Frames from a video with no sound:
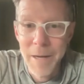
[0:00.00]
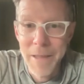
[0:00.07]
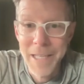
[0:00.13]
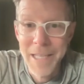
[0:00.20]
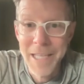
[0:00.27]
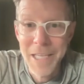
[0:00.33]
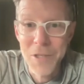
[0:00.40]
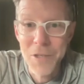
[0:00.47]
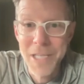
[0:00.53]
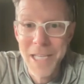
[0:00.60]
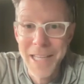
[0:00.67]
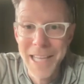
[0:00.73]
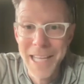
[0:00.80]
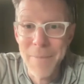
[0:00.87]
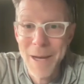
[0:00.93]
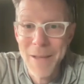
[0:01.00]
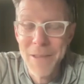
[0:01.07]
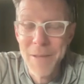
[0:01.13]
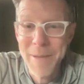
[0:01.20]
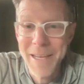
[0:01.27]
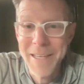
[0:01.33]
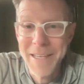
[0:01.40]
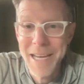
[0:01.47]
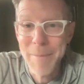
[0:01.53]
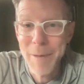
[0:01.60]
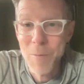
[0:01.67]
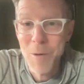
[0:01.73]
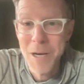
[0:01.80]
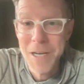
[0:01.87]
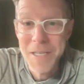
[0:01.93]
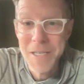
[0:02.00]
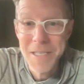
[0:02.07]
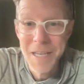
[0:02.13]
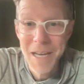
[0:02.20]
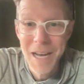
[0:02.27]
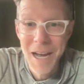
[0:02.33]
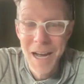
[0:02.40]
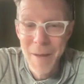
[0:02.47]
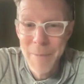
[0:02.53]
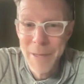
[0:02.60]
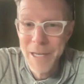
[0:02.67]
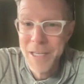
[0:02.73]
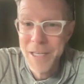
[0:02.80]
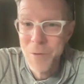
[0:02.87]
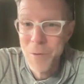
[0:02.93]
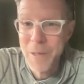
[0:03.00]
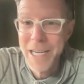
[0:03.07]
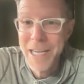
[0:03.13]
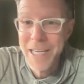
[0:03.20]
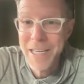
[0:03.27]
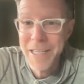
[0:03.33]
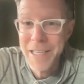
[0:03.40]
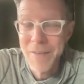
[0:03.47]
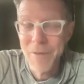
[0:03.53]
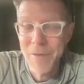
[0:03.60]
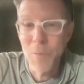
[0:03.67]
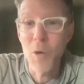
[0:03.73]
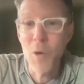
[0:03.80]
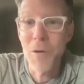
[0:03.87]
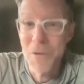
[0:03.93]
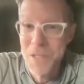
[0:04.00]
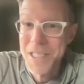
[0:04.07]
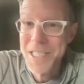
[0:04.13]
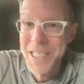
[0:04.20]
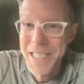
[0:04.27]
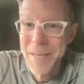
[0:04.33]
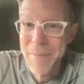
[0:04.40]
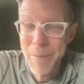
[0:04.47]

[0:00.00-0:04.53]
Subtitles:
and I think the interesting thing about the pandemic was, it created even more urgency.